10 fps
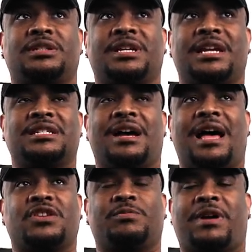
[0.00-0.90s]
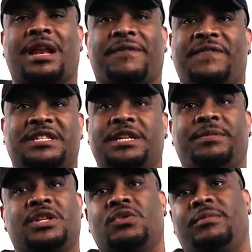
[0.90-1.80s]
to get to our house was probably like
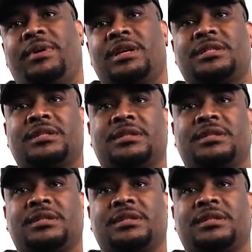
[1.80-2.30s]
15 minutes on the bus.